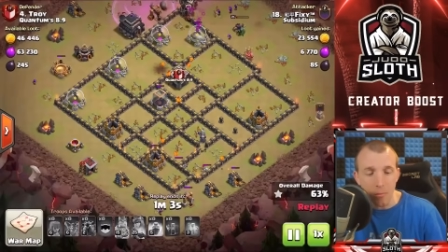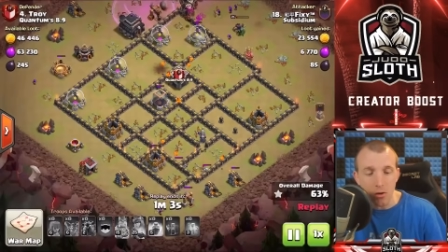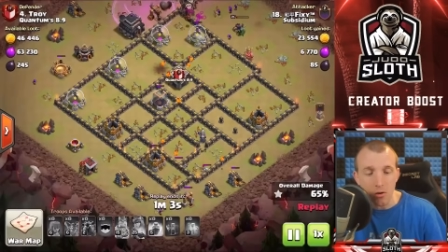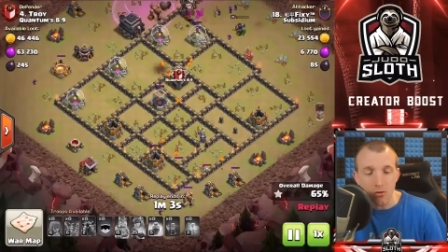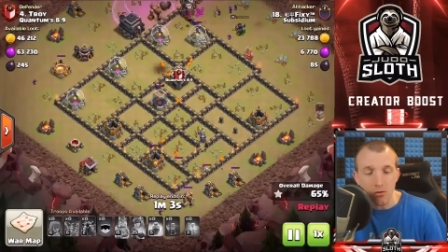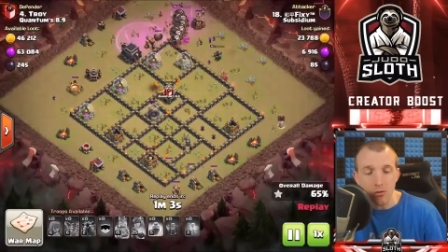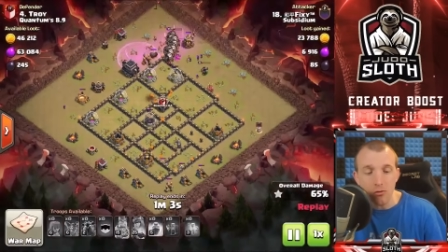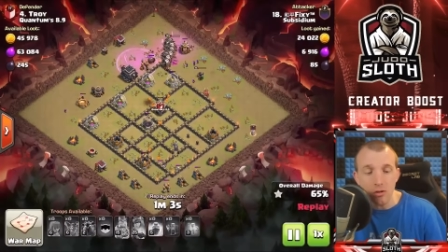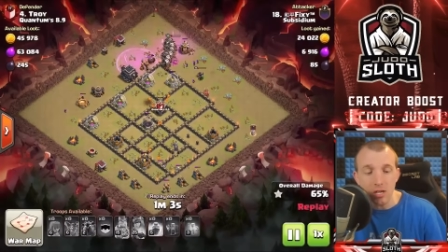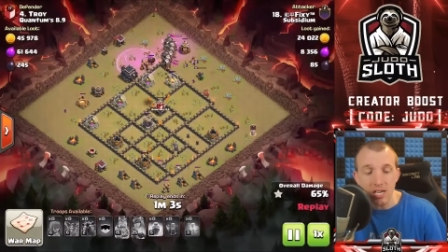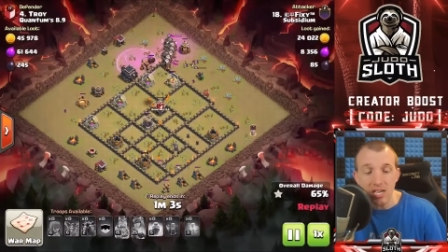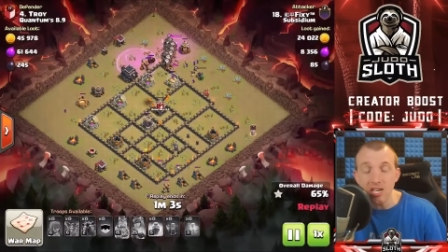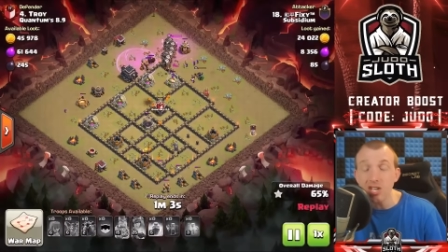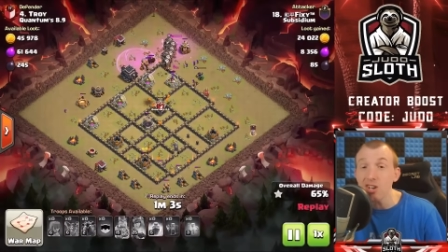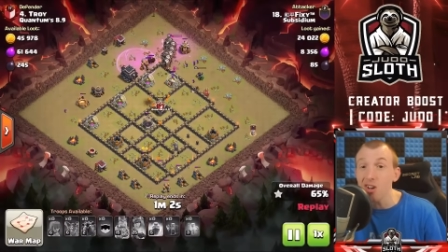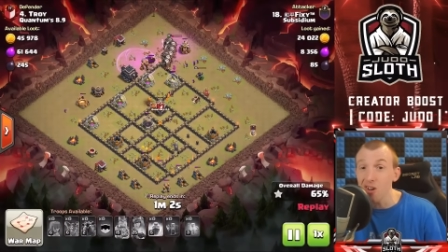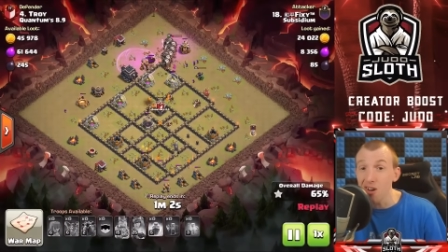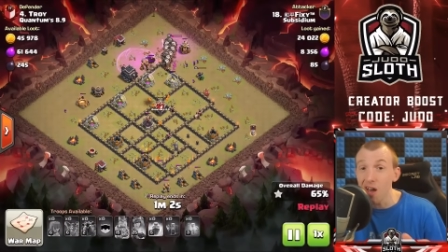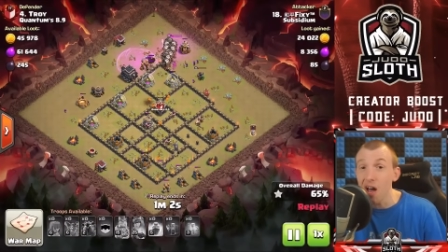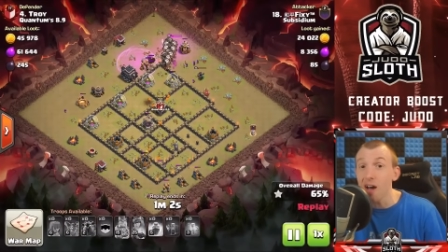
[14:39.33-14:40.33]
because you need
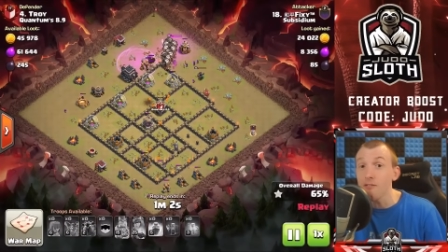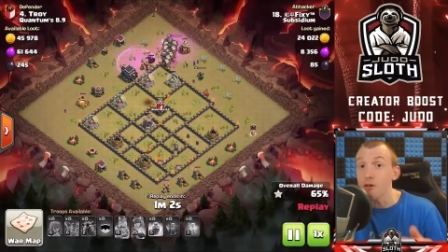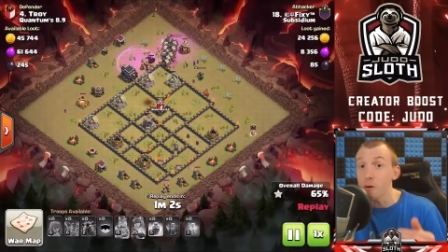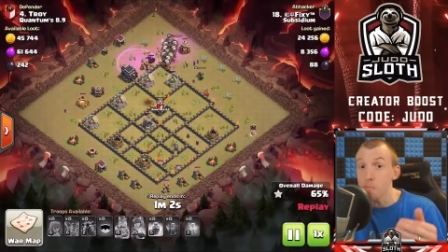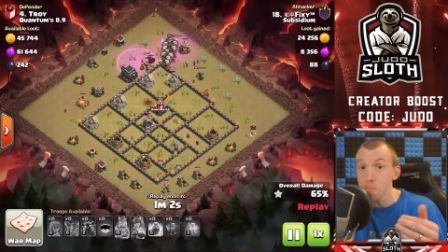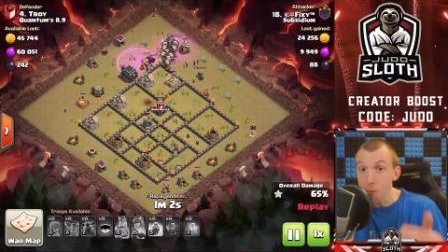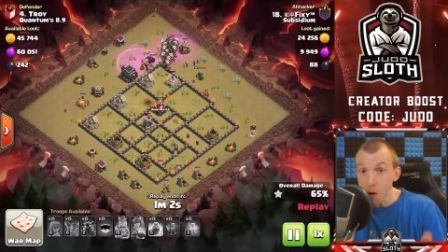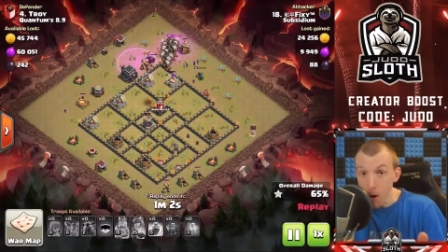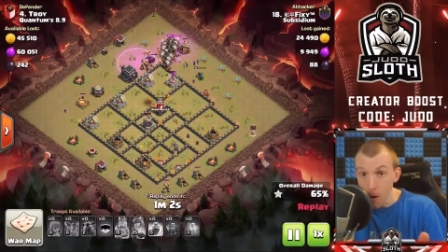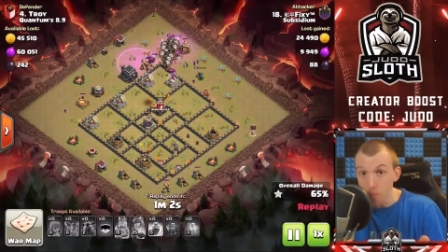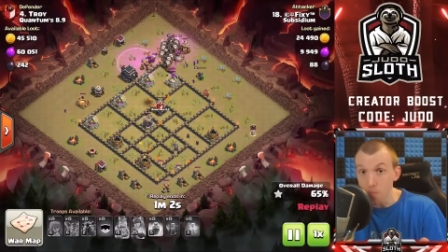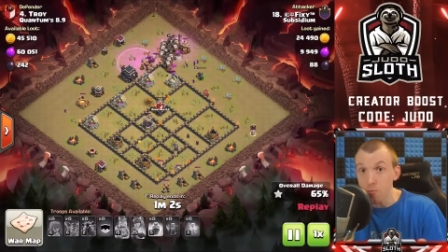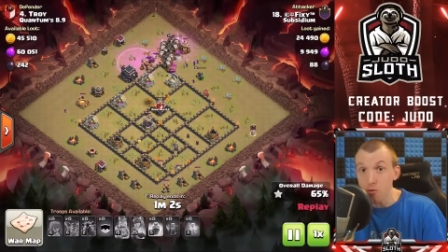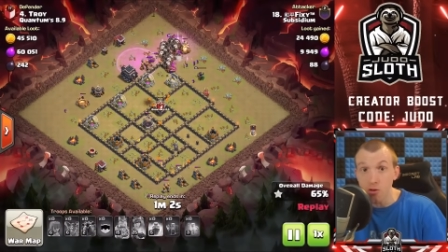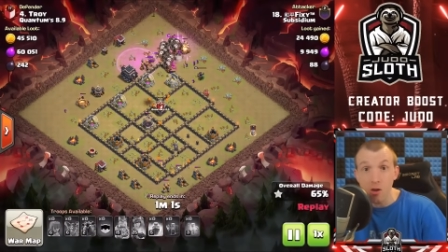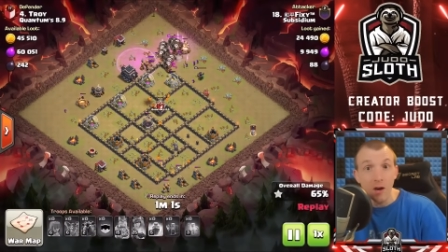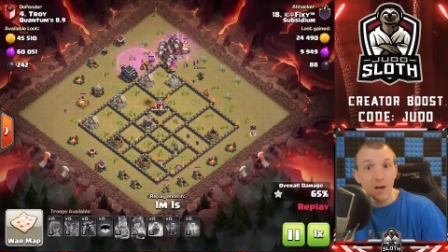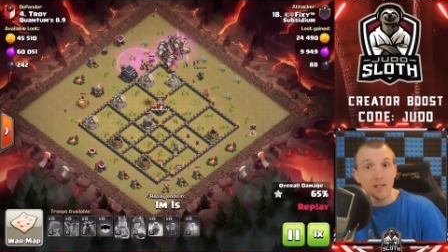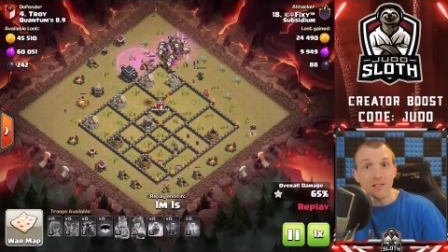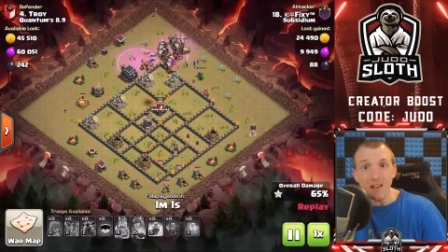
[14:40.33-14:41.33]
your lava
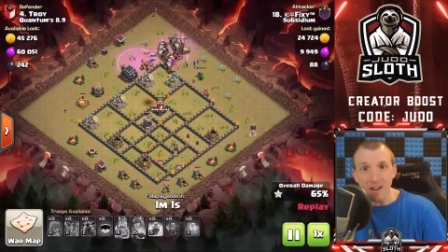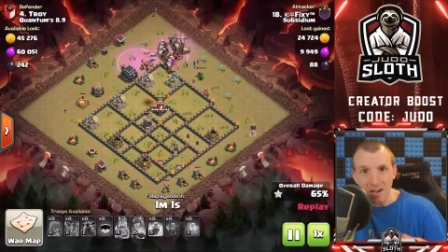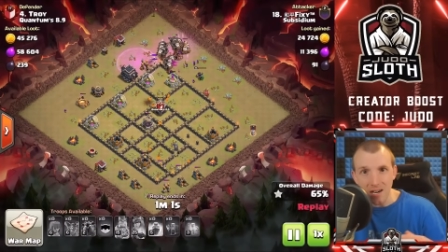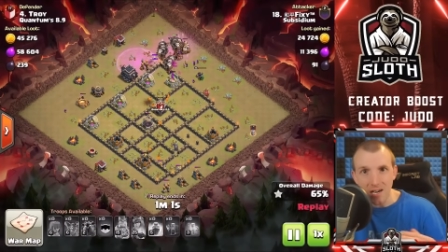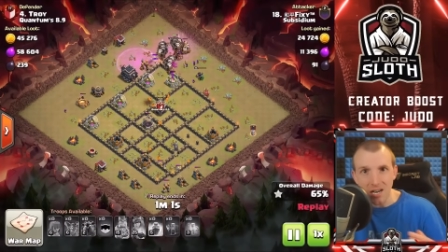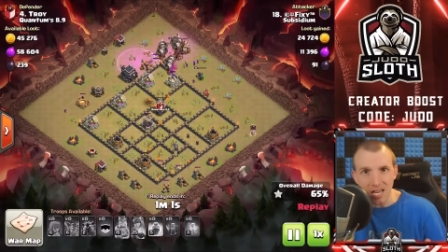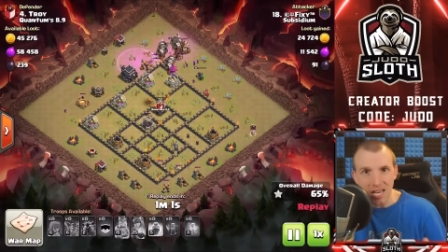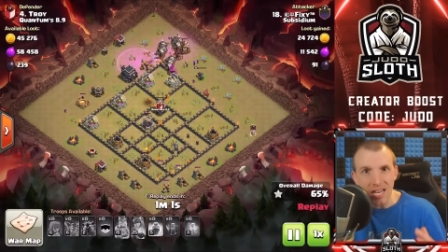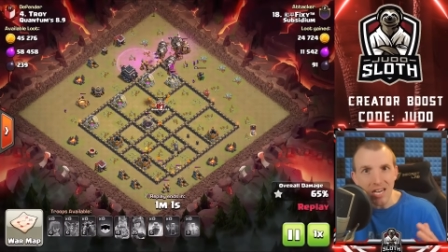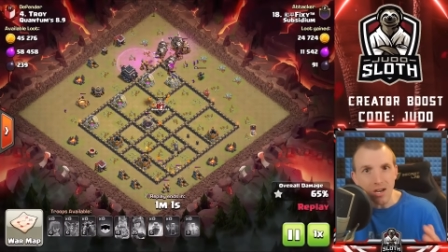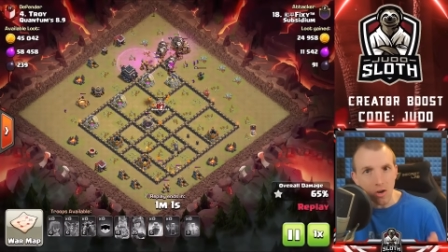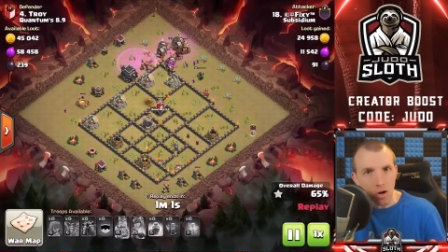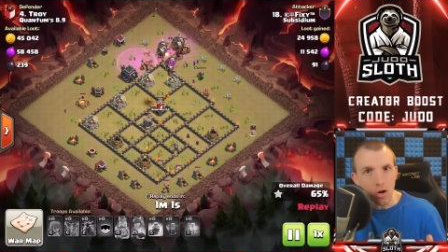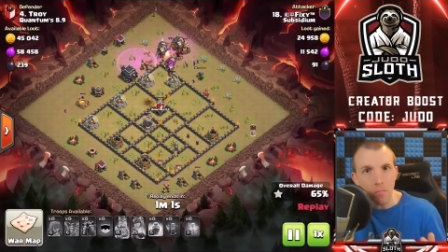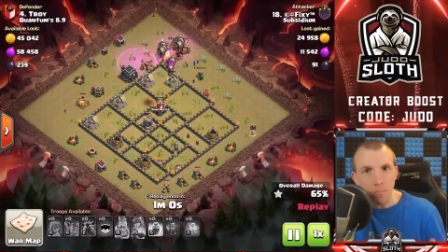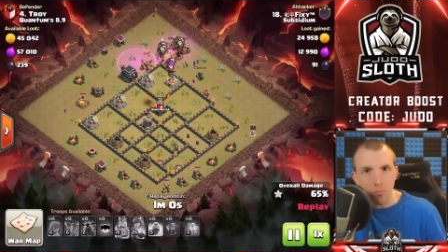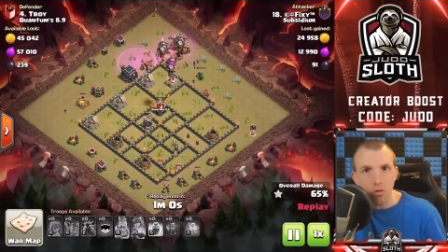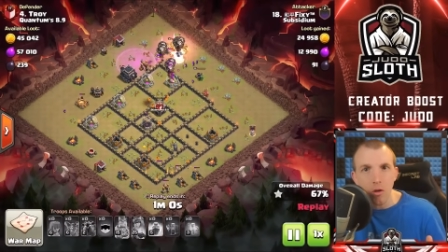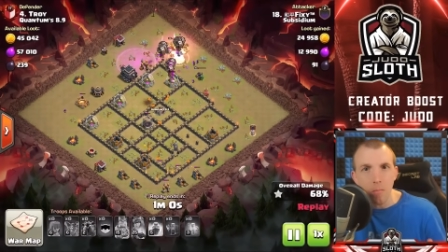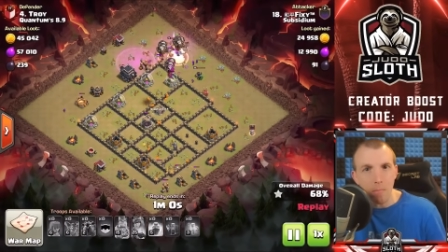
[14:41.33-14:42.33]
pups to clean
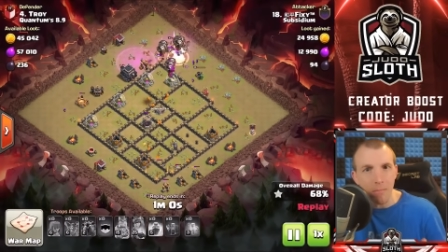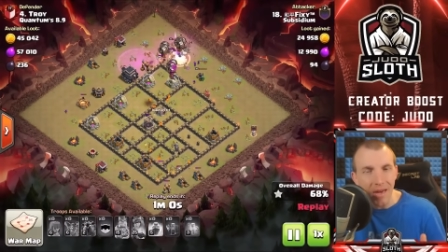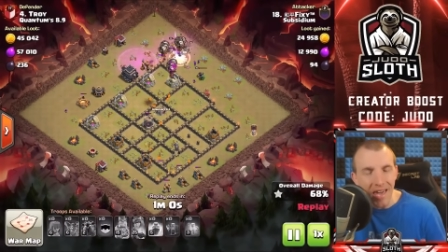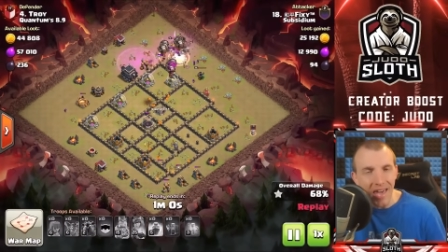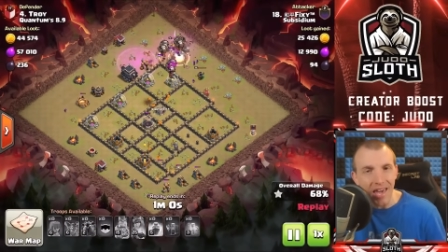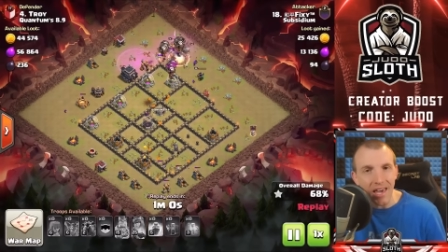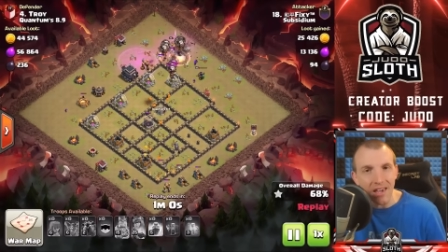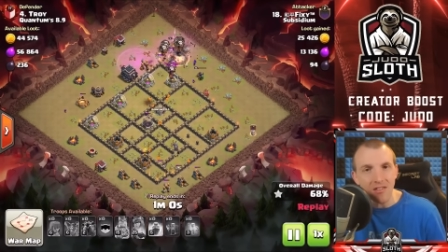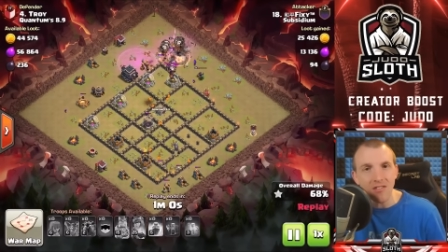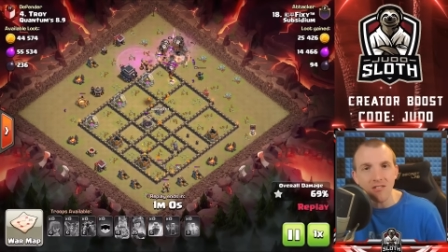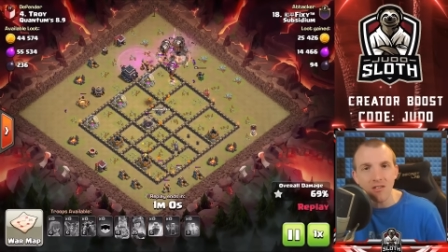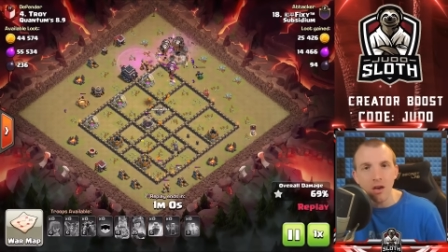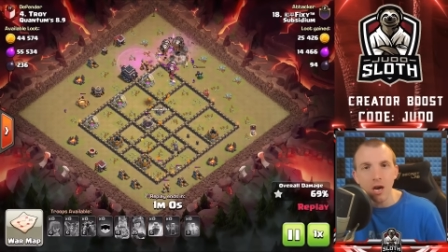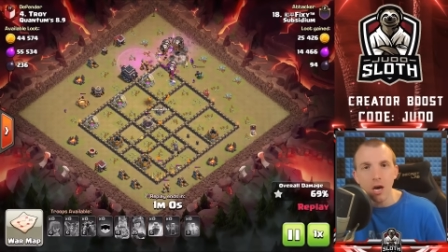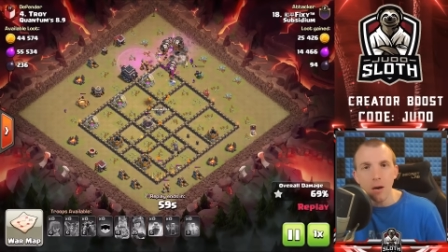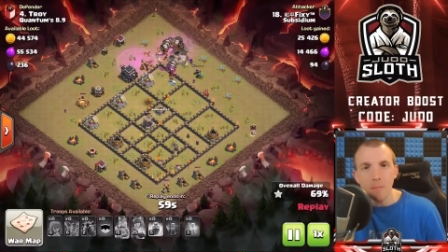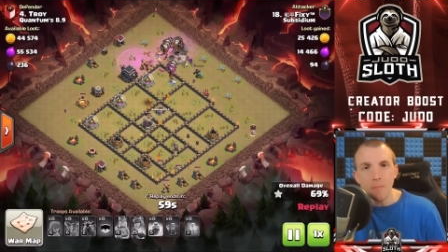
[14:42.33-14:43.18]
up the base base